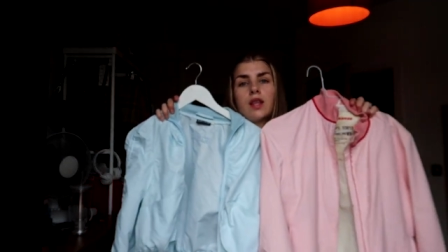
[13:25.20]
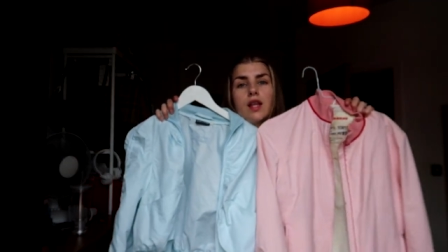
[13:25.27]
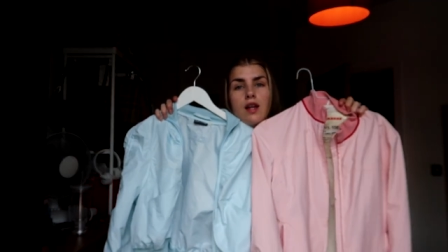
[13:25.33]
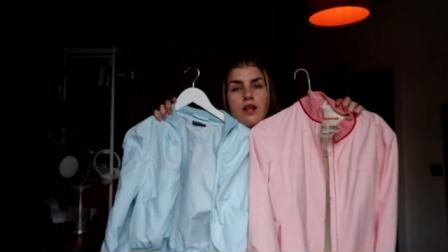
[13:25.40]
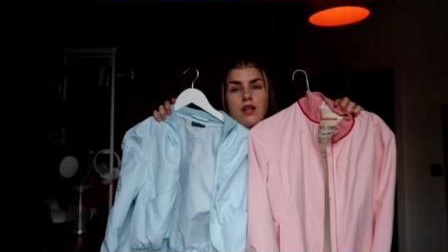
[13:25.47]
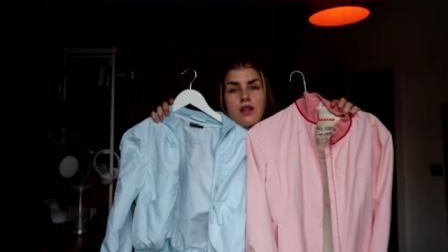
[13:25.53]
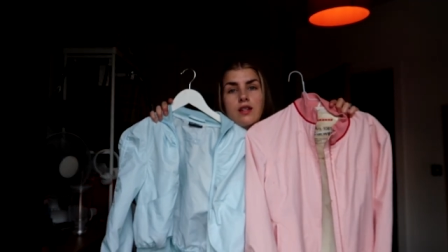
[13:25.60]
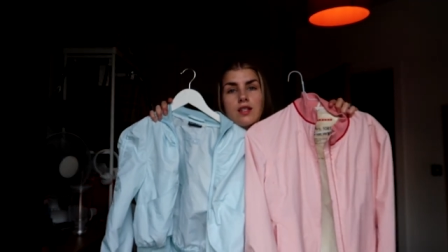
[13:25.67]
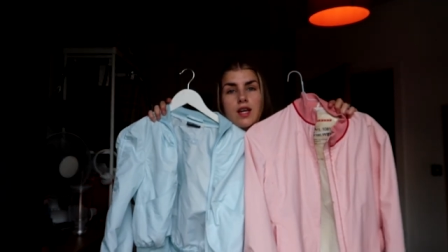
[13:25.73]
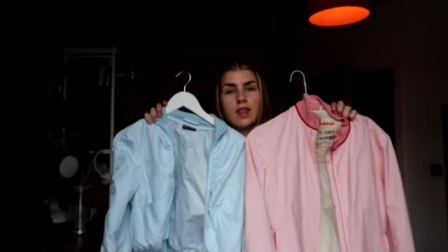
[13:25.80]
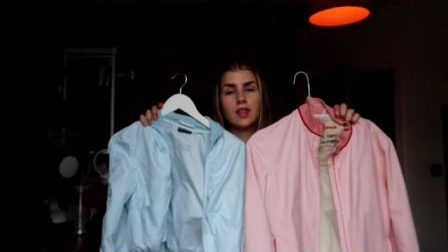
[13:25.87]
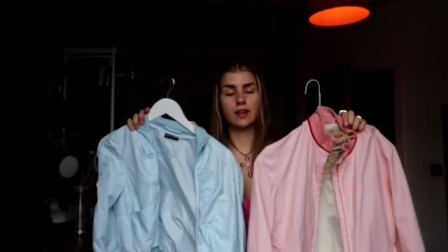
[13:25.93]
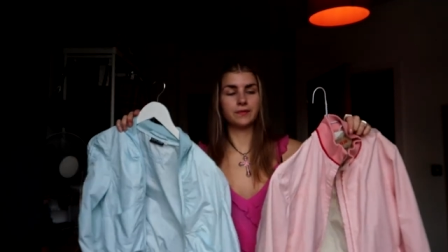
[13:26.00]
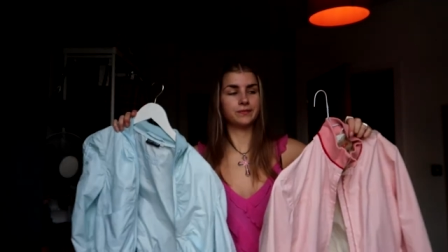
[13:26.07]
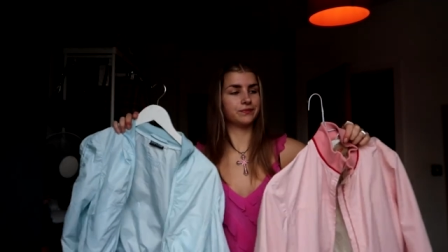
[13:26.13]
They look cute
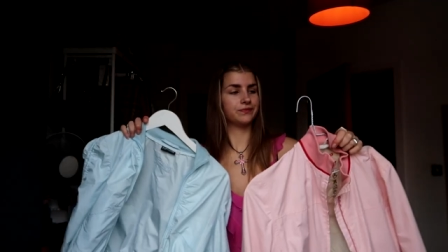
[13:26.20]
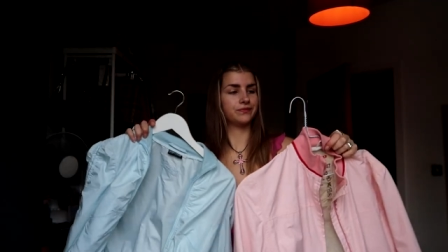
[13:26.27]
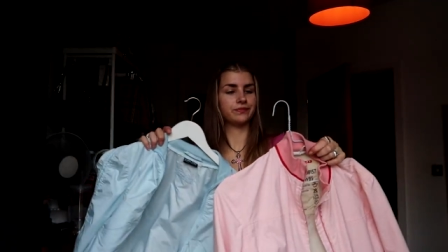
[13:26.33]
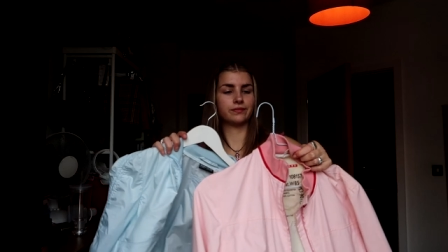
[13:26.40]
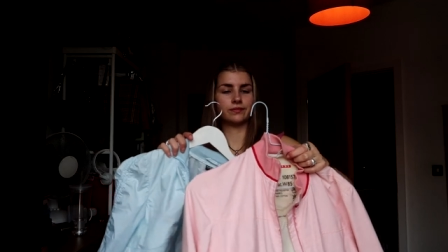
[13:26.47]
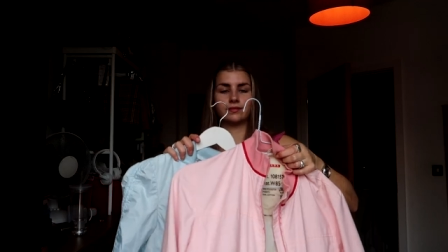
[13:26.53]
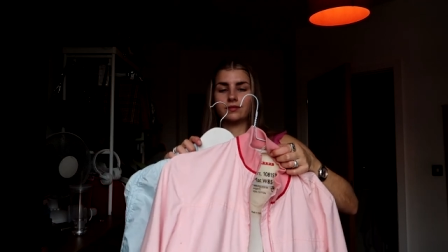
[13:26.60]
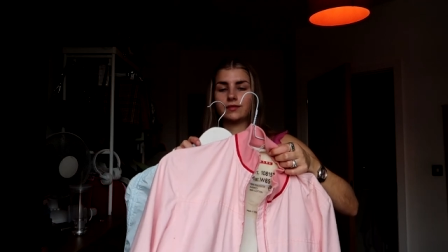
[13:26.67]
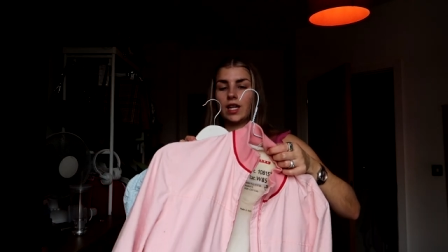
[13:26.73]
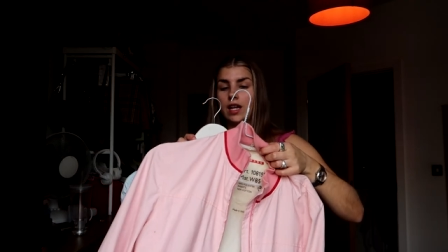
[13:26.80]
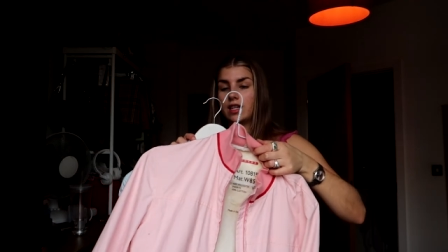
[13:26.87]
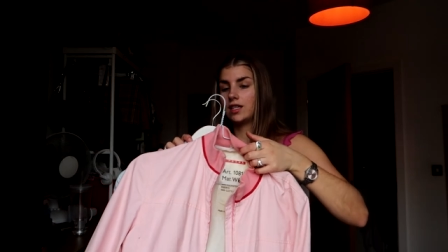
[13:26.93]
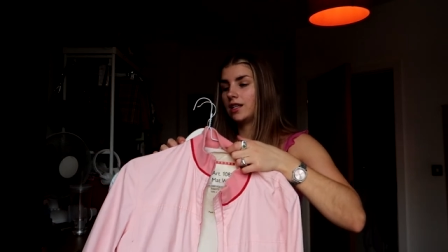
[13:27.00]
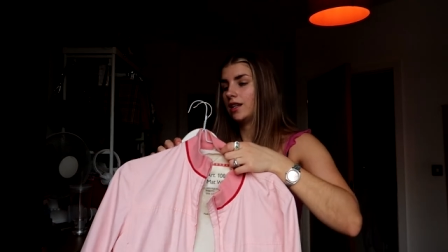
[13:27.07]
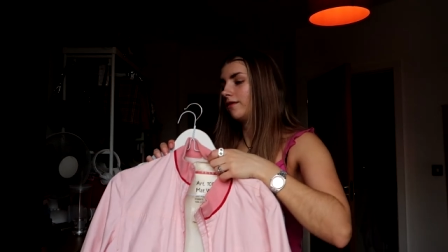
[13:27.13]
together.
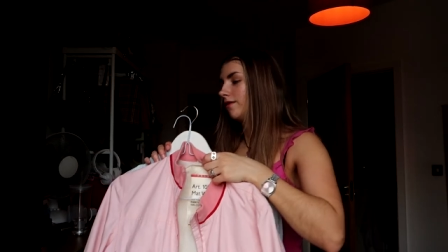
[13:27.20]
I just